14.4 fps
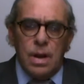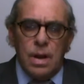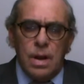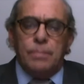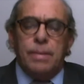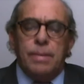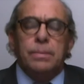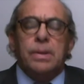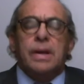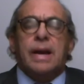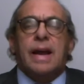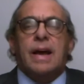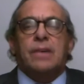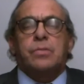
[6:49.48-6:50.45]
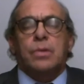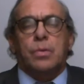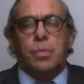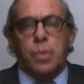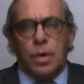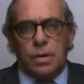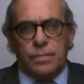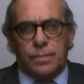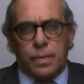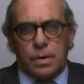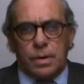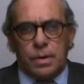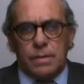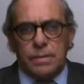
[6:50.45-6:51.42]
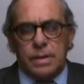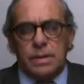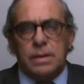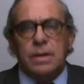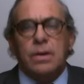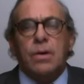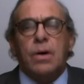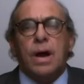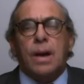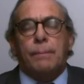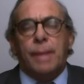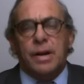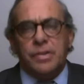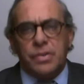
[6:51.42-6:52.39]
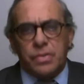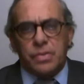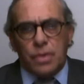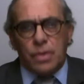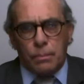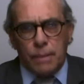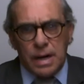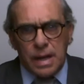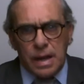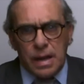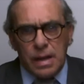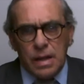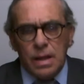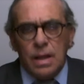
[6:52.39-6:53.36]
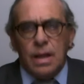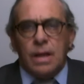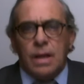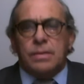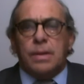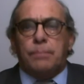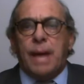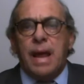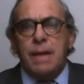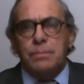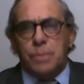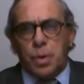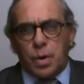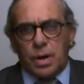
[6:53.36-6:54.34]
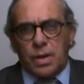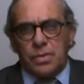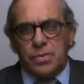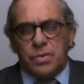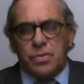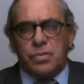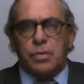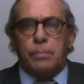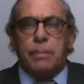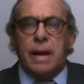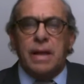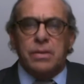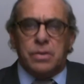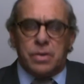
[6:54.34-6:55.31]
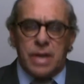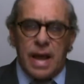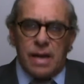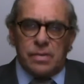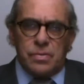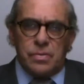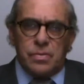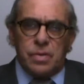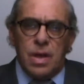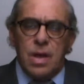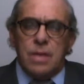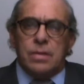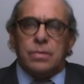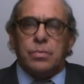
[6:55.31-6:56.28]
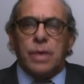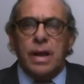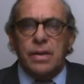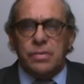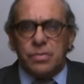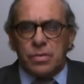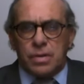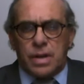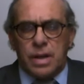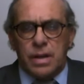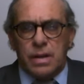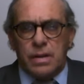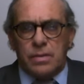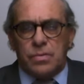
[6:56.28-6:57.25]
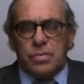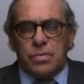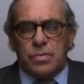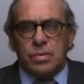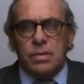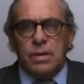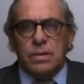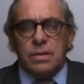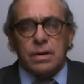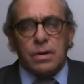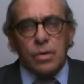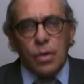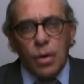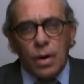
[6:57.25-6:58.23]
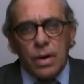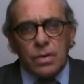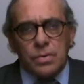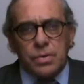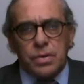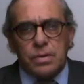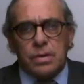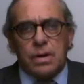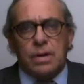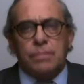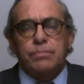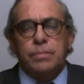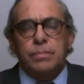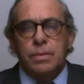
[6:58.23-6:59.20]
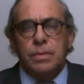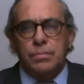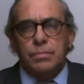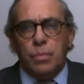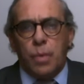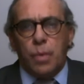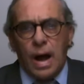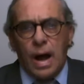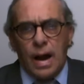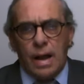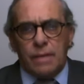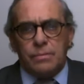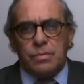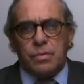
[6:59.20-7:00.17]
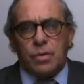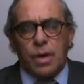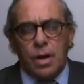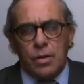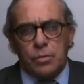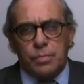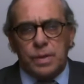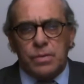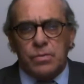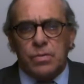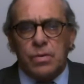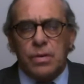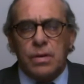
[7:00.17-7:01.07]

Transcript: People that actually work for a living, that know how to budget their money, that pay mortgages, that pay their taxes, that raise their kids, that are loyal to their wives or husbands.